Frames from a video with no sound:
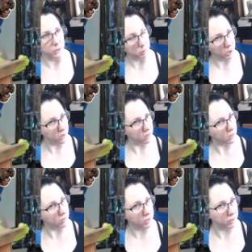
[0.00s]
emotes
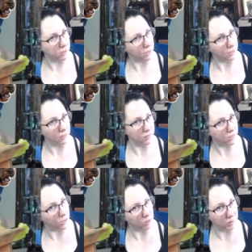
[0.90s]
of different things,
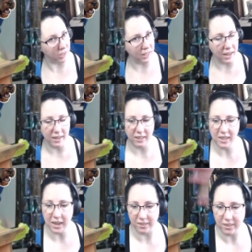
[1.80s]
and I'm like,
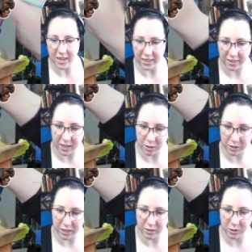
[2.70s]
yes, that all
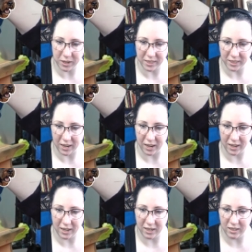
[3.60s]
sounds great,
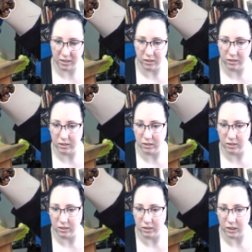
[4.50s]

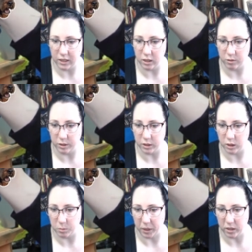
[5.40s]
and I need to finish these
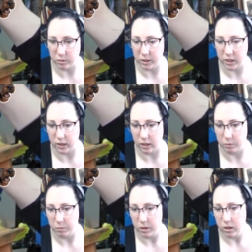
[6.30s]
paintings for the deadline.
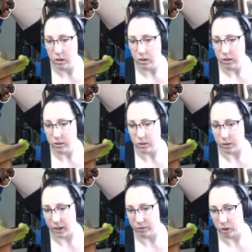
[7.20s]
So I
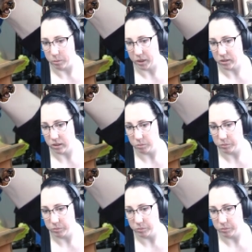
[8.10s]
haven't got back to them.